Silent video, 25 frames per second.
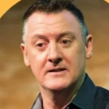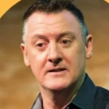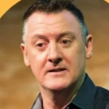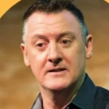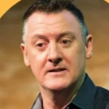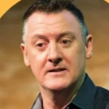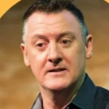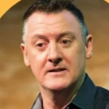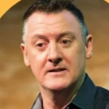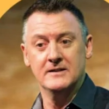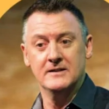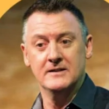
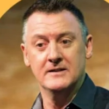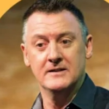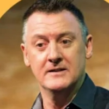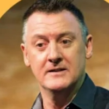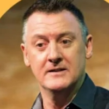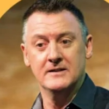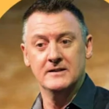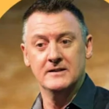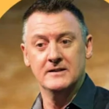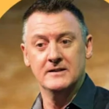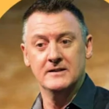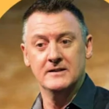
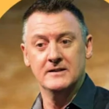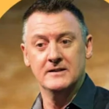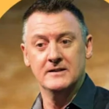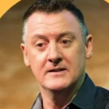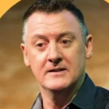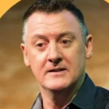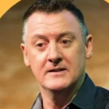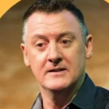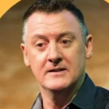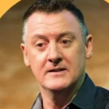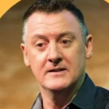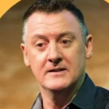
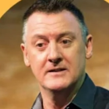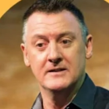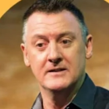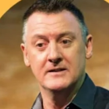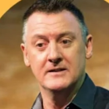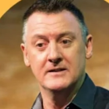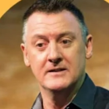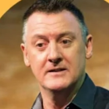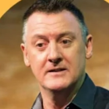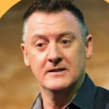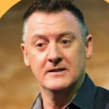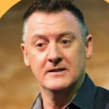
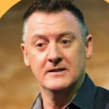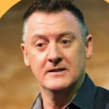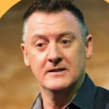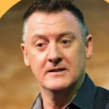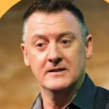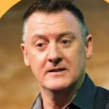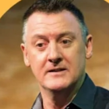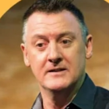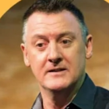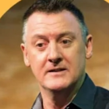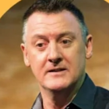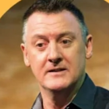
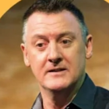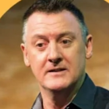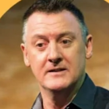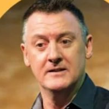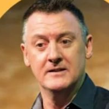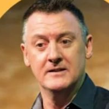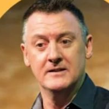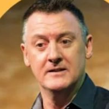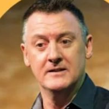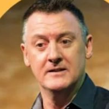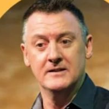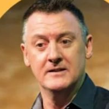
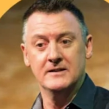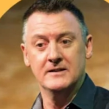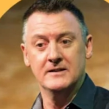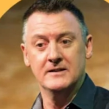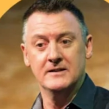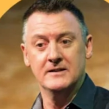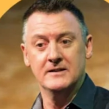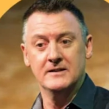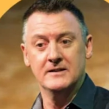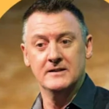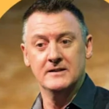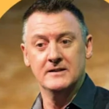
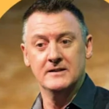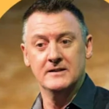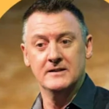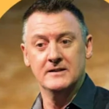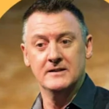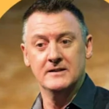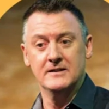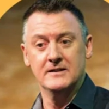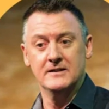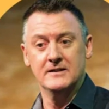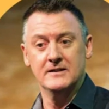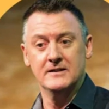
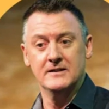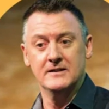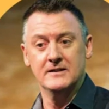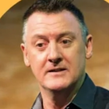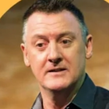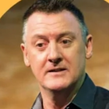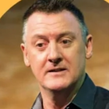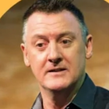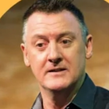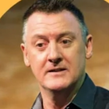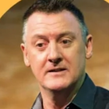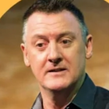
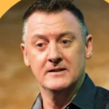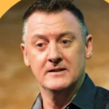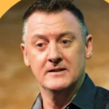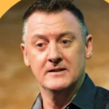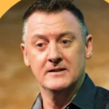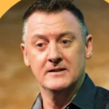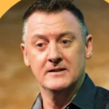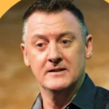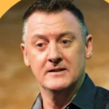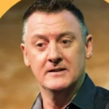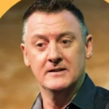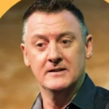
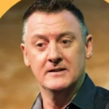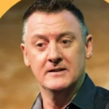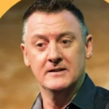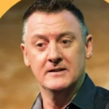This is a still picture; no speech is visible.